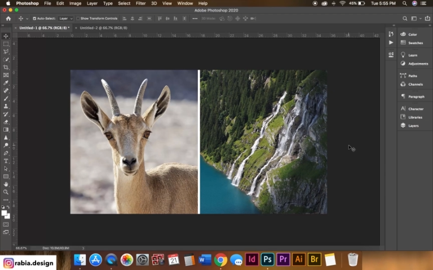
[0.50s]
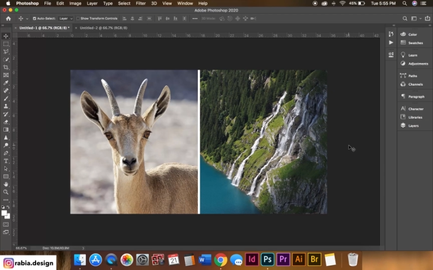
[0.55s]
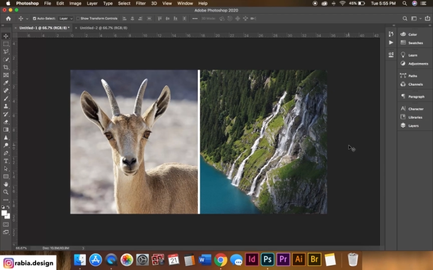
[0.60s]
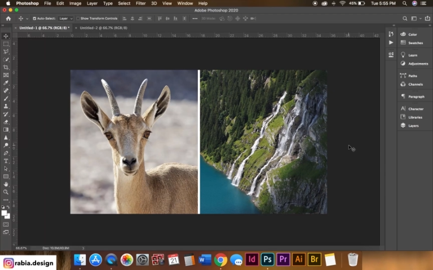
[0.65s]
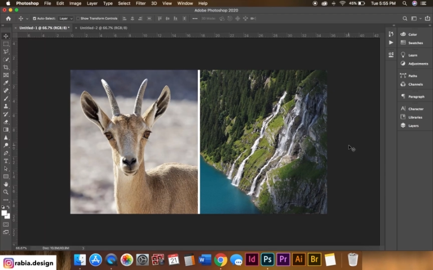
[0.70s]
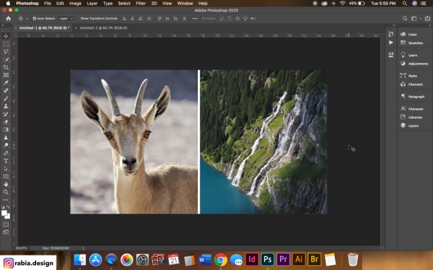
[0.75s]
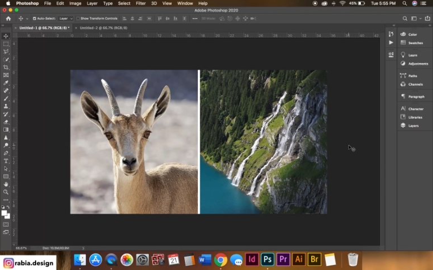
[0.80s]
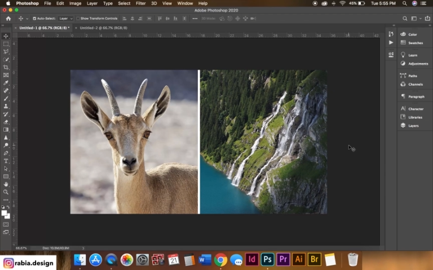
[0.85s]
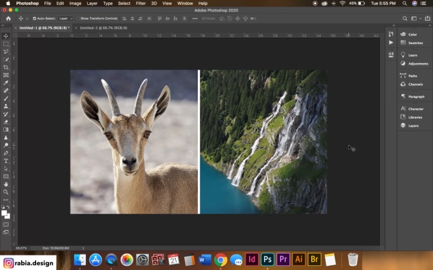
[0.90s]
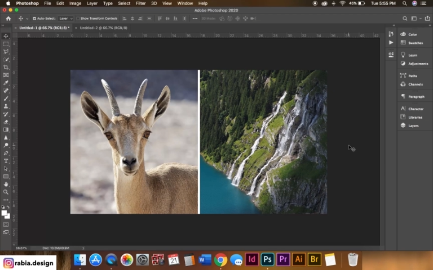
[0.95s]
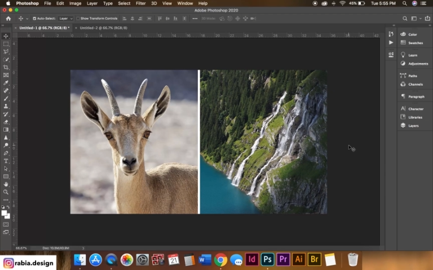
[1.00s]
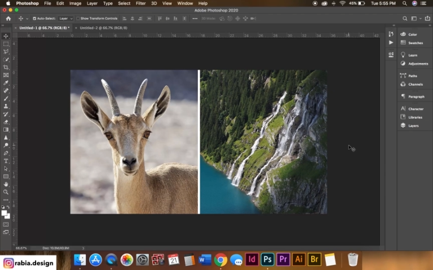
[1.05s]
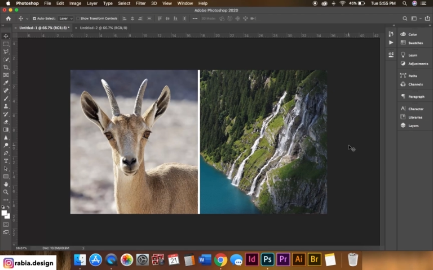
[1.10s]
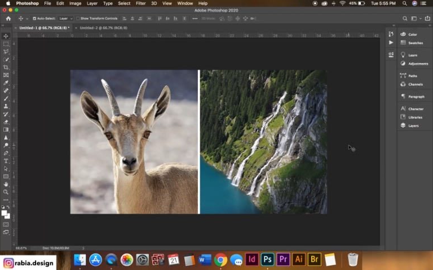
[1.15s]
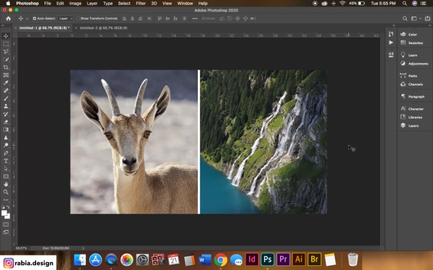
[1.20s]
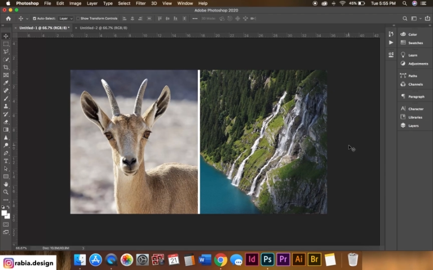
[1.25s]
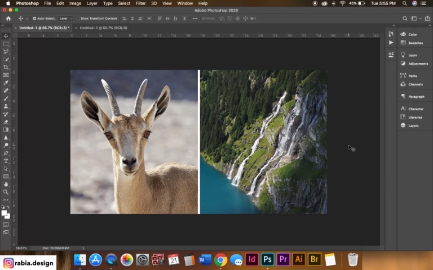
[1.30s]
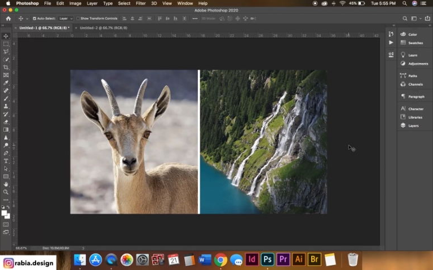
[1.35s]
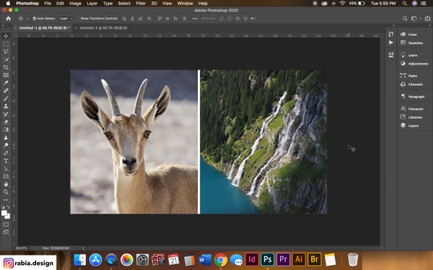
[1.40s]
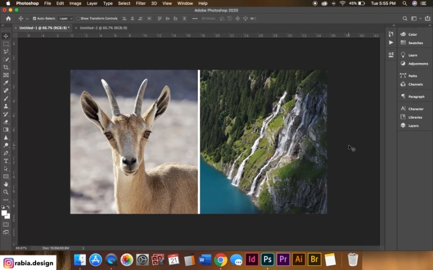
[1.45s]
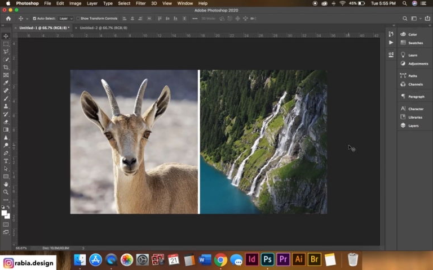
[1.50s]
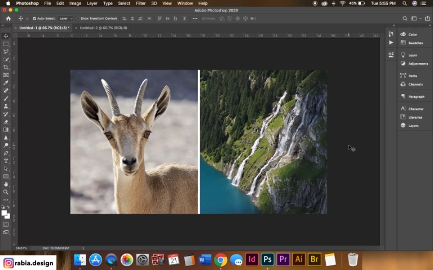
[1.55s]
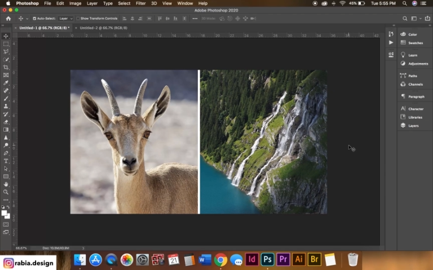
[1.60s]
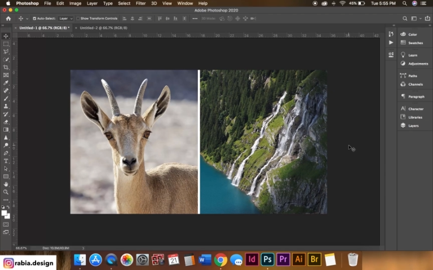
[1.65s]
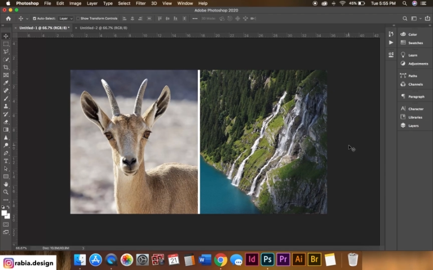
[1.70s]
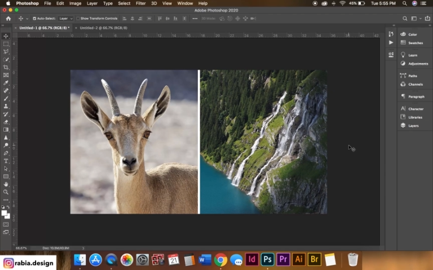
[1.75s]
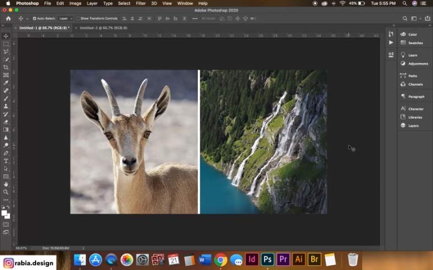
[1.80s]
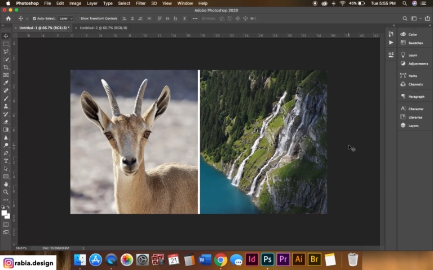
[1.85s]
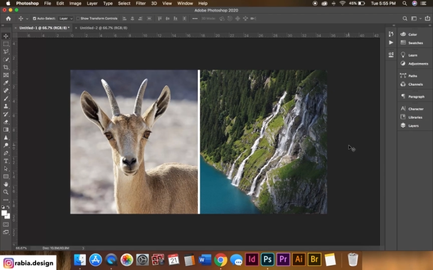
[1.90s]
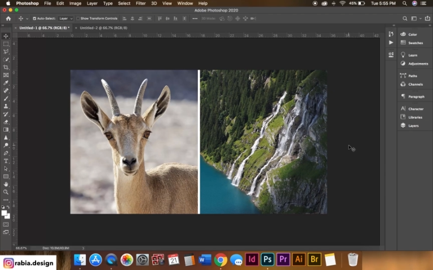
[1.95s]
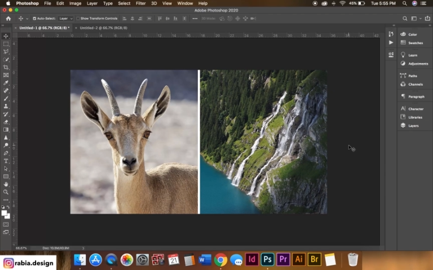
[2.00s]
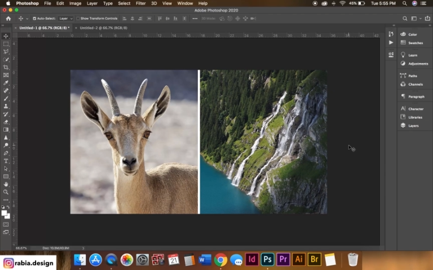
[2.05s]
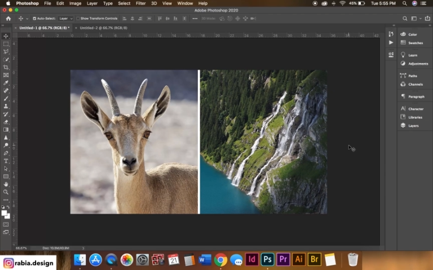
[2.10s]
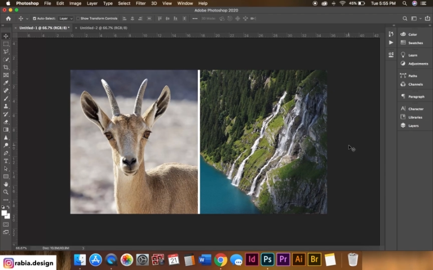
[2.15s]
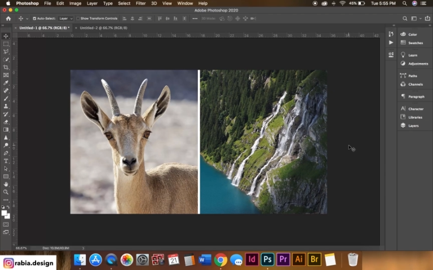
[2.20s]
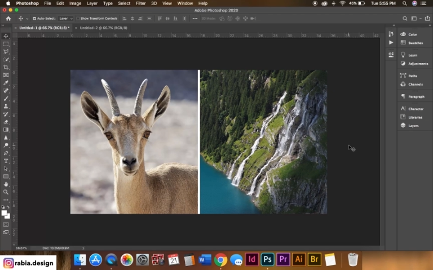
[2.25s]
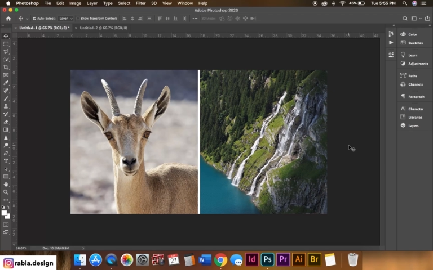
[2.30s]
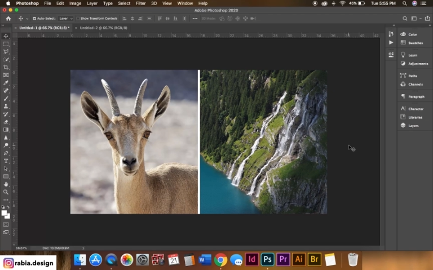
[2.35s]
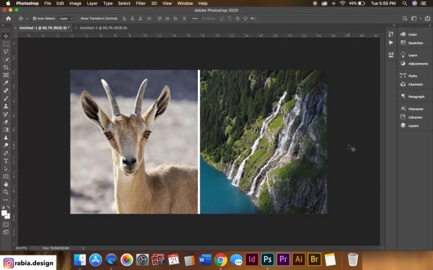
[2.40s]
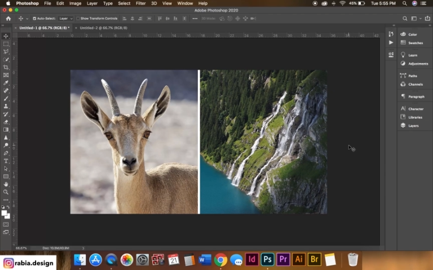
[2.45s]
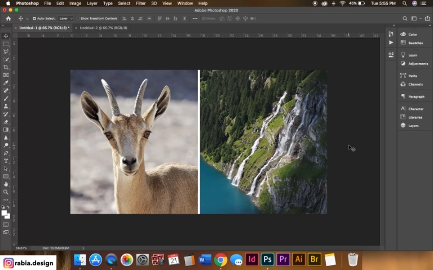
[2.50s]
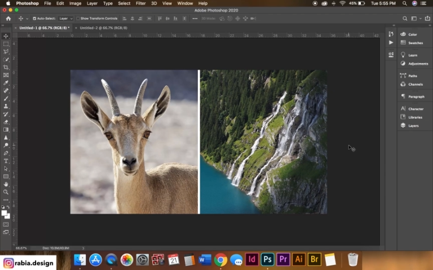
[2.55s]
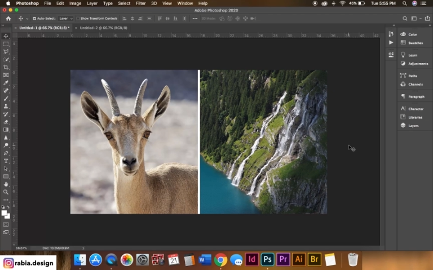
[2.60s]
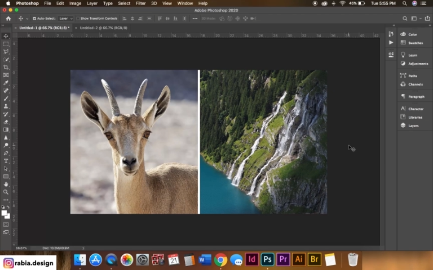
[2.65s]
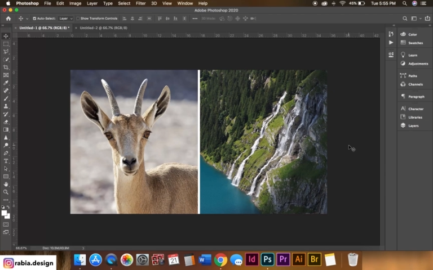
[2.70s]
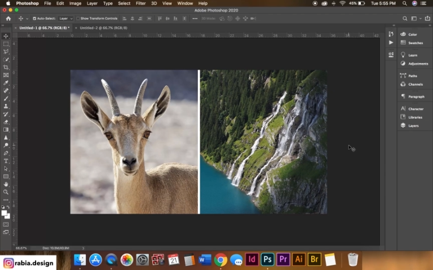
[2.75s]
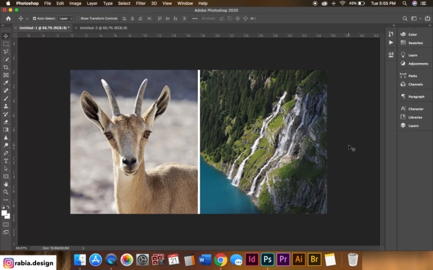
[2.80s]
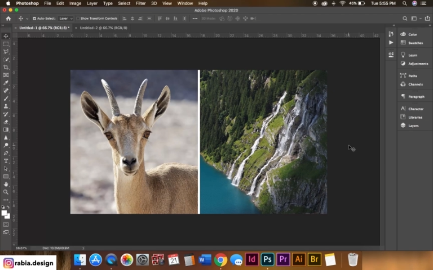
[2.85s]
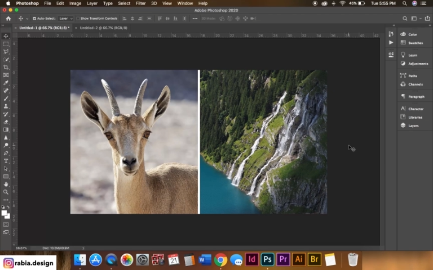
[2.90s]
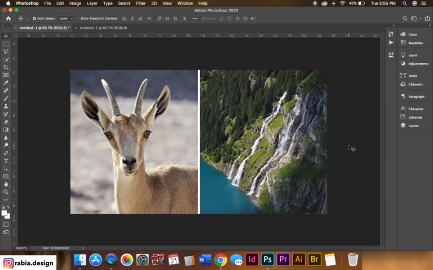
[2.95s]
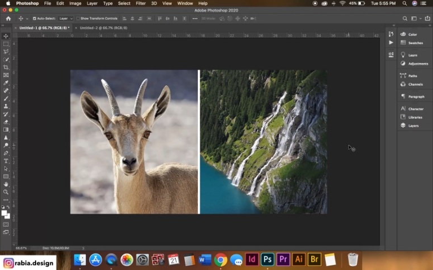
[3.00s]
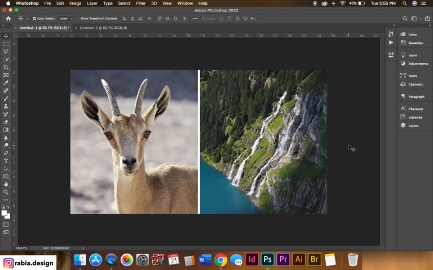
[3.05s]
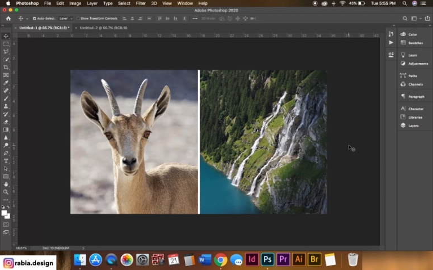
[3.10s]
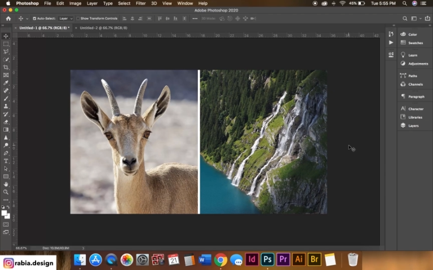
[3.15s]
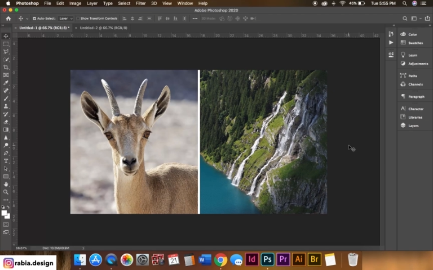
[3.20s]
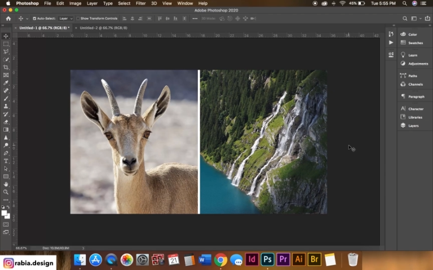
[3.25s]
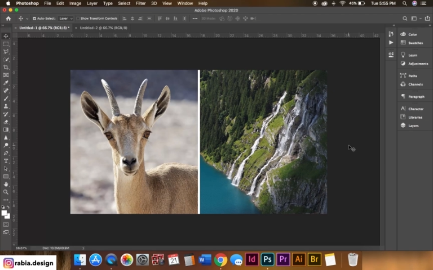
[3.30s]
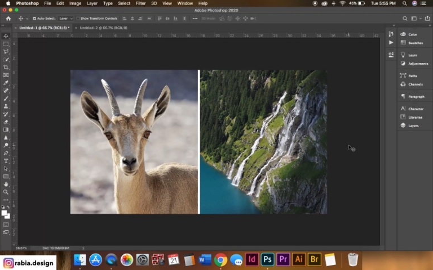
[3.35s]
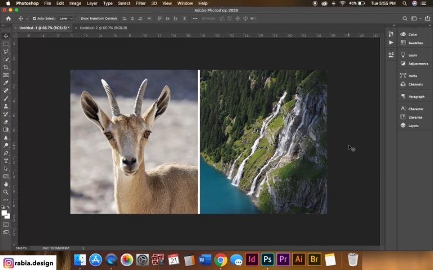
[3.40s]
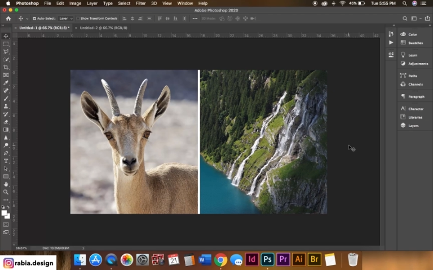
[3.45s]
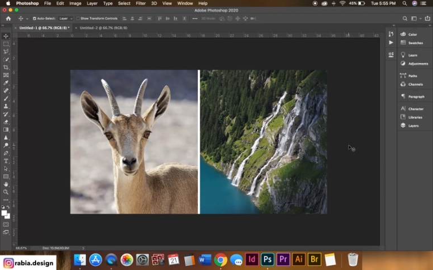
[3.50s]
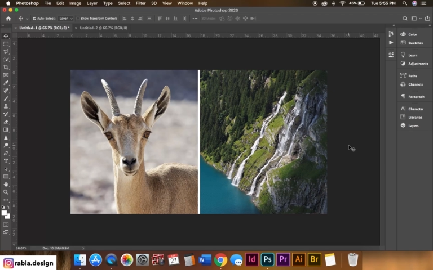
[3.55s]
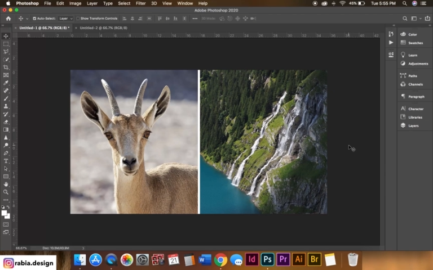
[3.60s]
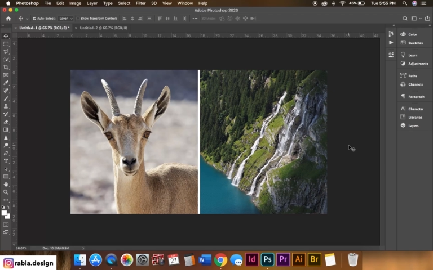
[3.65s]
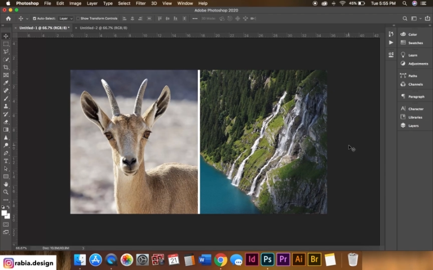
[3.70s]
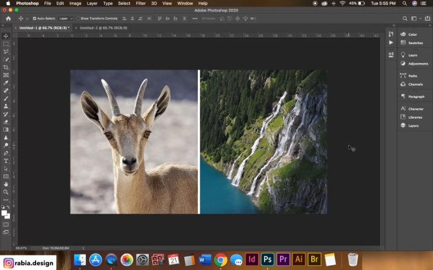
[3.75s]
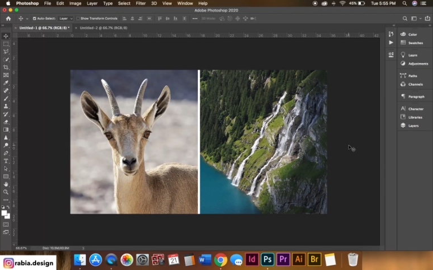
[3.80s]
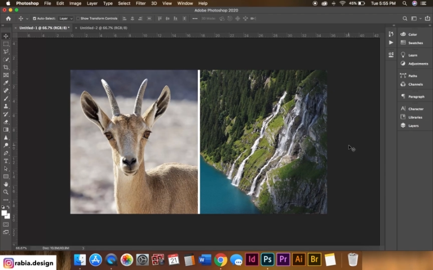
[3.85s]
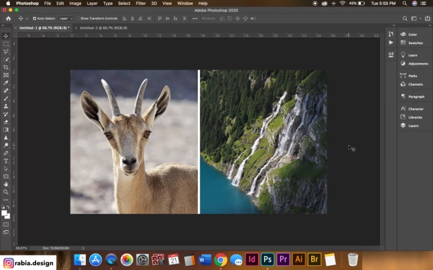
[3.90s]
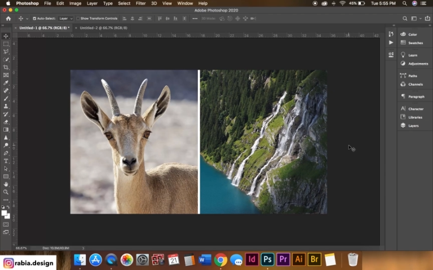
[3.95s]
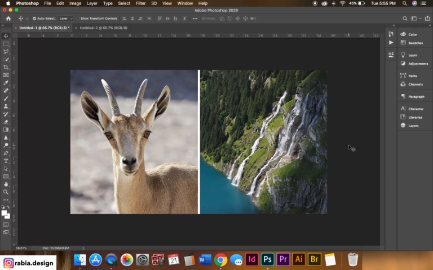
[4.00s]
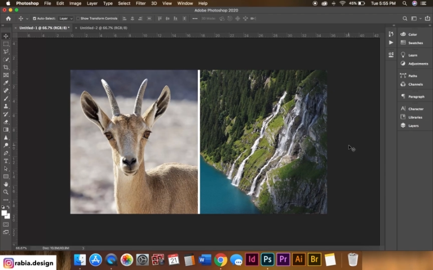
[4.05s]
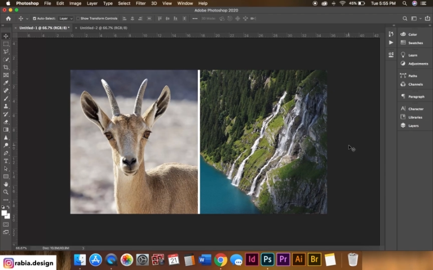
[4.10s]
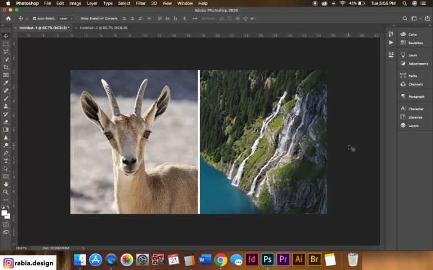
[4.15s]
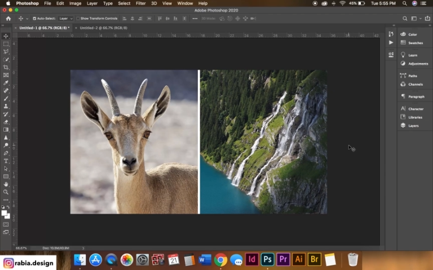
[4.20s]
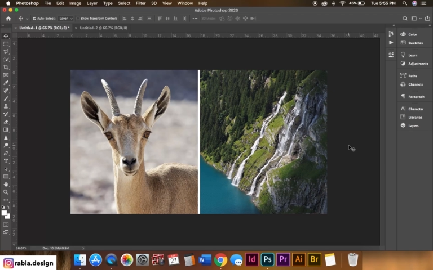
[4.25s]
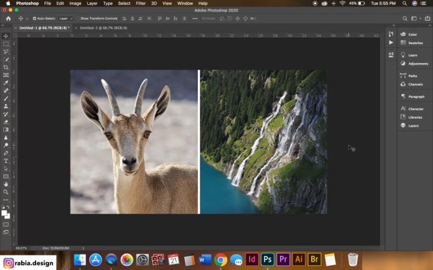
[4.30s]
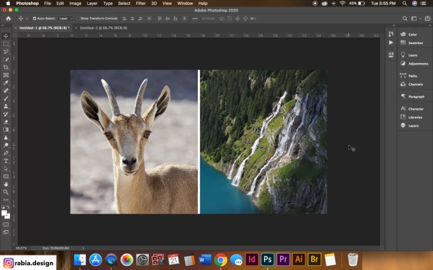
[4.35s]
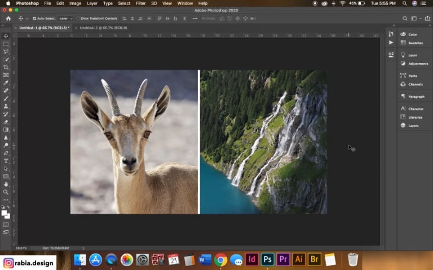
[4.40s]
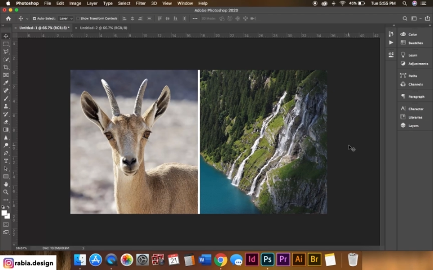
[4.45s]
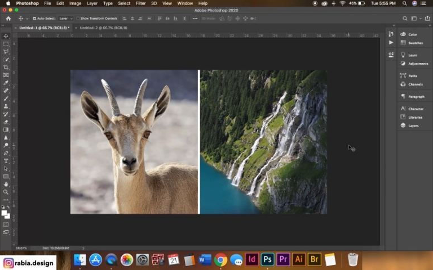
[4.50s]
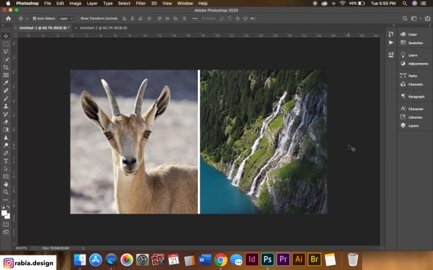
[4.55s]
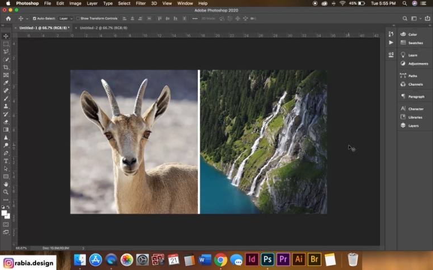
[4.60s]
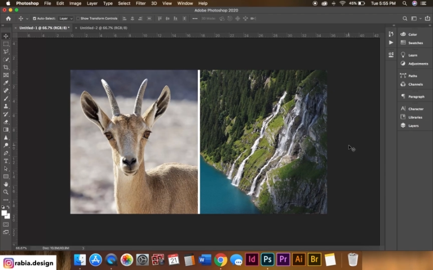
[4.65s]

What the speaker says: Nobody's mouth can be seen.